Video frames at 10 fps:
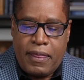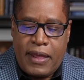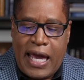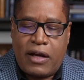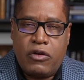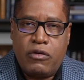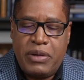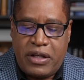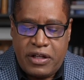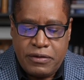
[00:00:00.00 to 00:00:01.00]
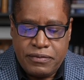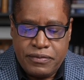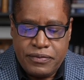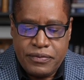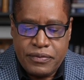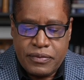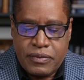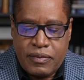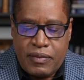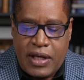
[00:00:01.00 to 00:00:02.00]
had a little meeting.
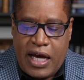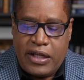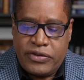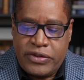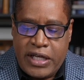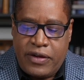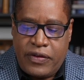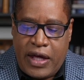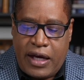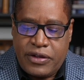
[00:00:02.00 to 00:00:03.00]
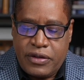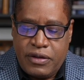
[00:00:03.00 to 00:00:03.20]
And he said that